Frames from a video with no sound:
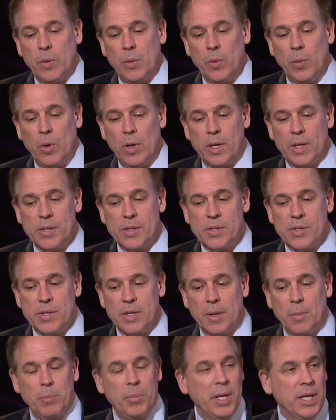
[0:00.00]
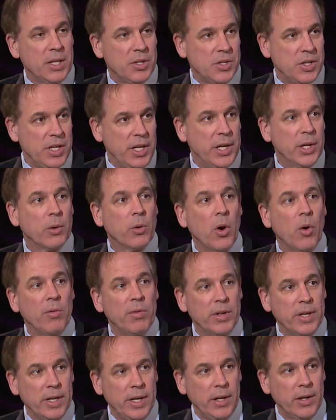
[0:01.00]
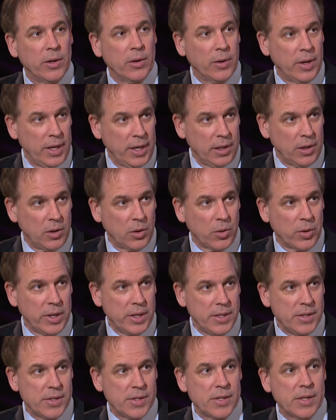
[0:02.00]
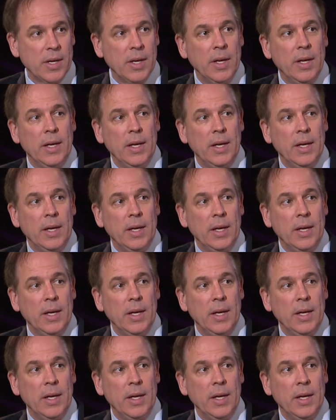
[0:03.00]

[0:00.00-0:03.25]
was the biggest year-over-year -year increase